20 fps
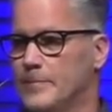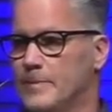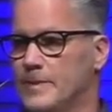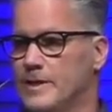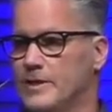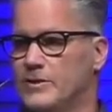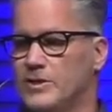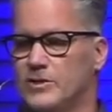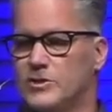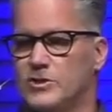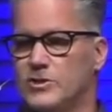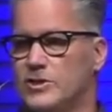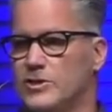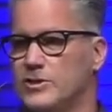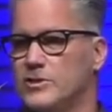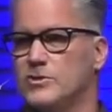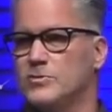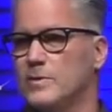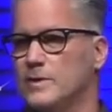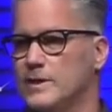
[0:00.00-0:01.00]
that the
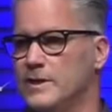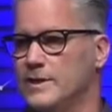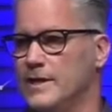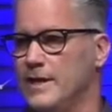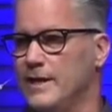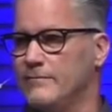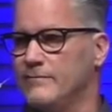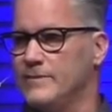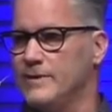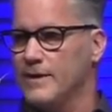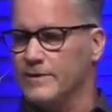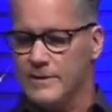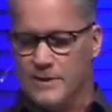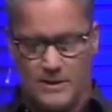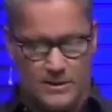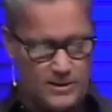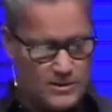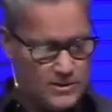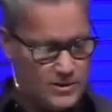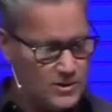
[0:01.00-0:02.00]
church wanted to have
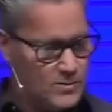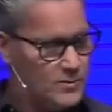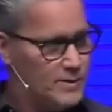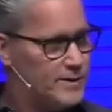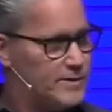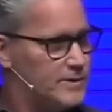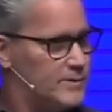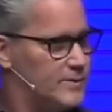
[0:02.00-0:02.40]
nothing to do with?